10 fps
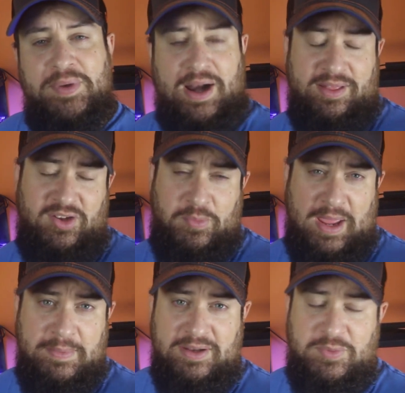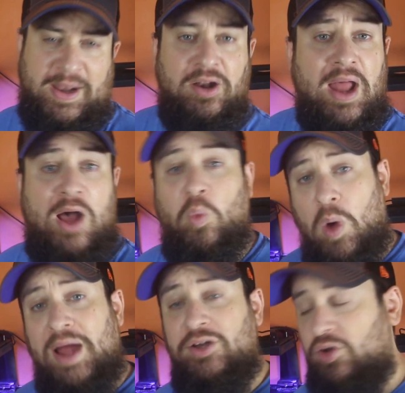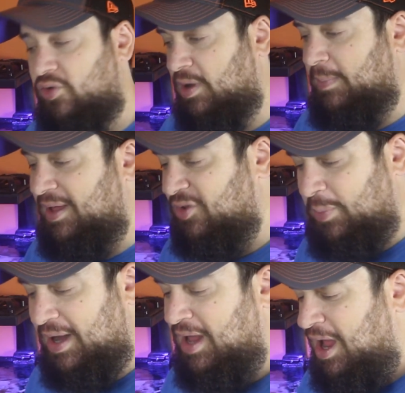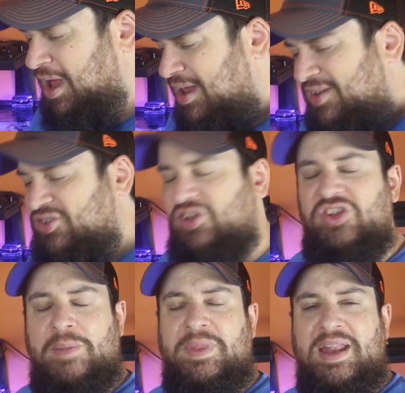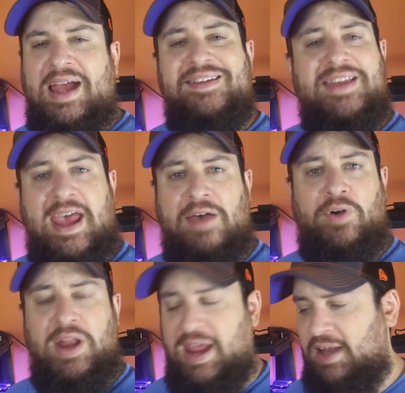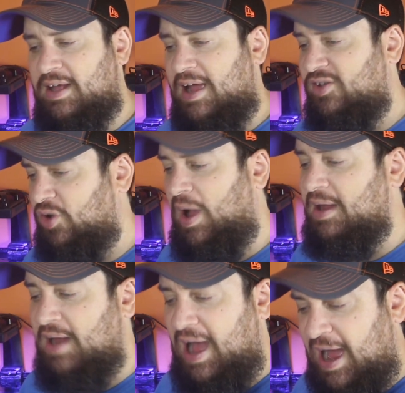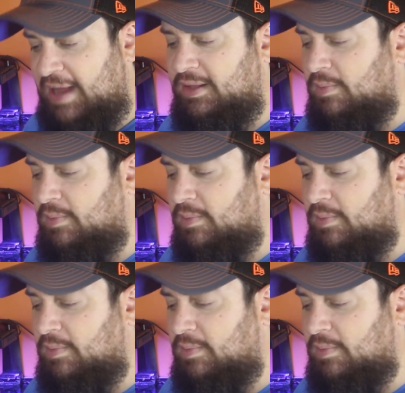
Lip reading: out of this maybe, depending on how wide your strip is. But it's just something nice to have on hand, guys. So I highly